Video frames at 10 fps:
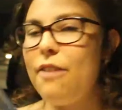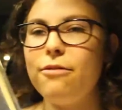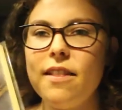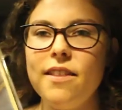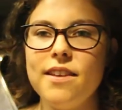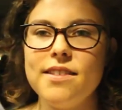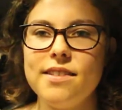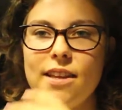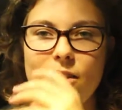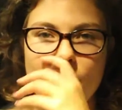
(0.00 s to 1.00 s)
I read
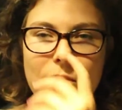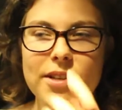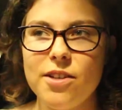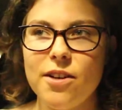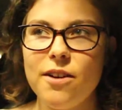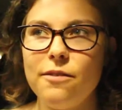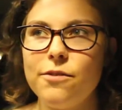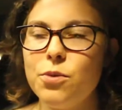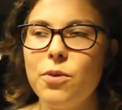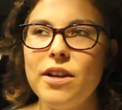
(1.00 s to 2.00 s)
this in the winter
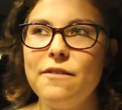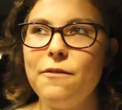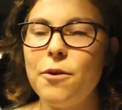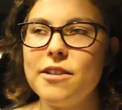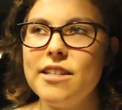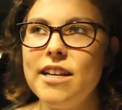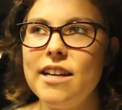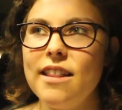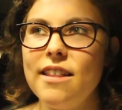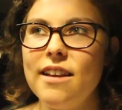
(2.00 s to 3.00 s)
of
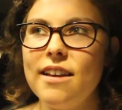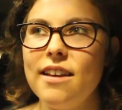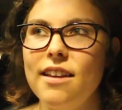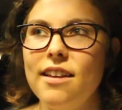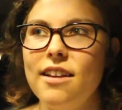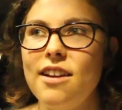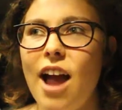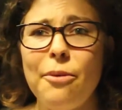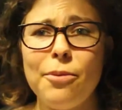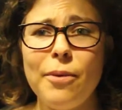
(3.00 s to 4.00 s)
2014, I think.
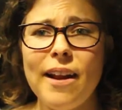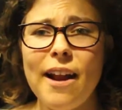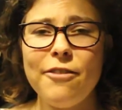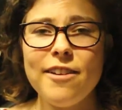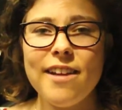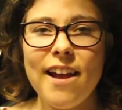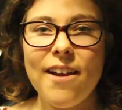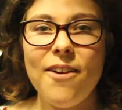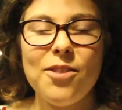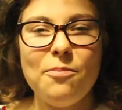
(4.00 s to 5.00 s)
I would read it every
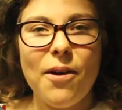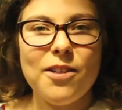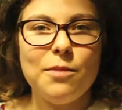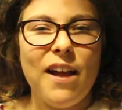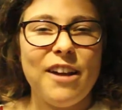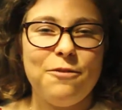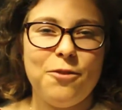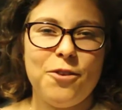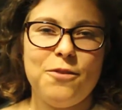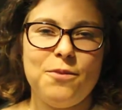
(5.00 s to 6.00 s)
day on the bus back and
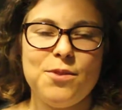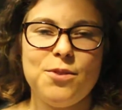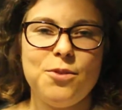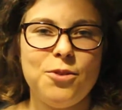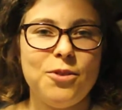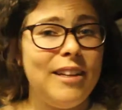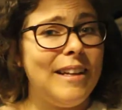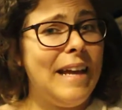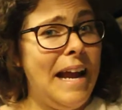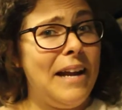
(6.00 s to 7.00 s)
forth from school, and
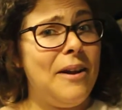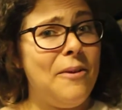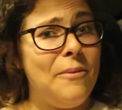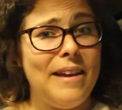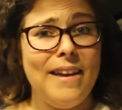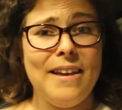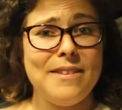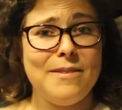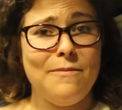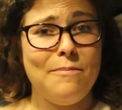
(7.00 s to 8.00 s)
in Canada we can
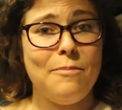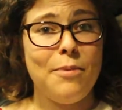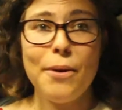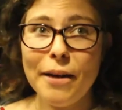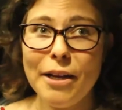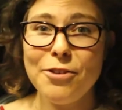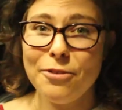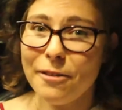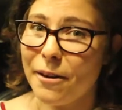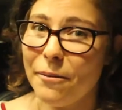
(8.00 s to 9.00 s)
get some pretty
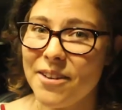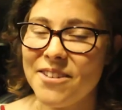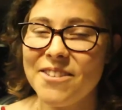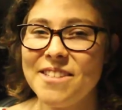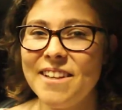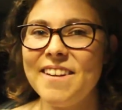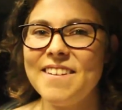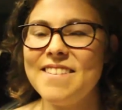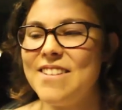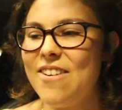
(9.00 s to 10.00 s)
dreary winters
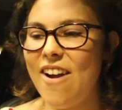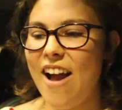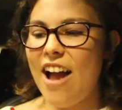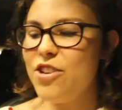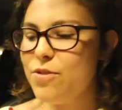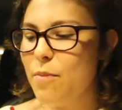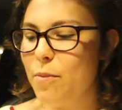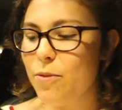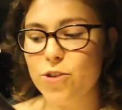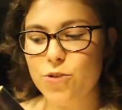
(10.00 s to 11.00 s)
here. So I just
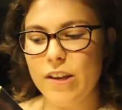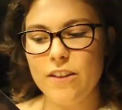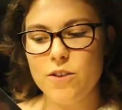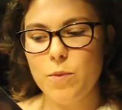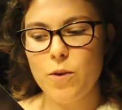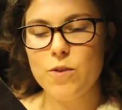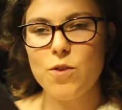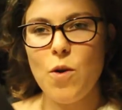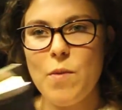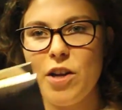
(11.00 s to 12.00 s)
remember enjoying this book
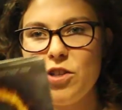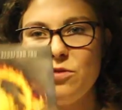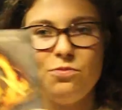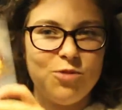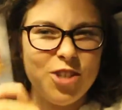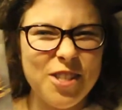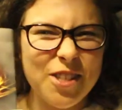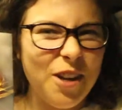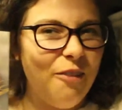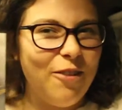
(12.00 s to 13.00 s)
so much.
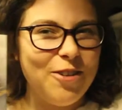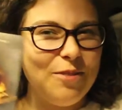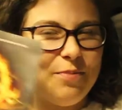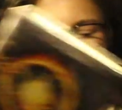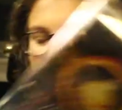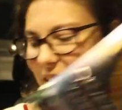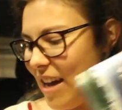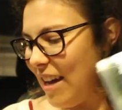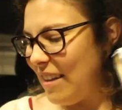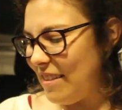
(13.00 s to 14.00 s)
Just the Divergent book.
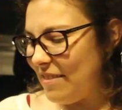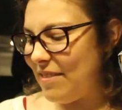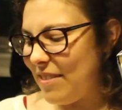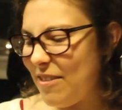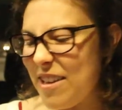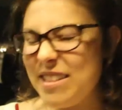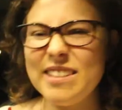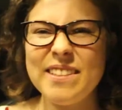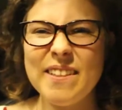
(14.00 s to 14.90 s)
The rest of the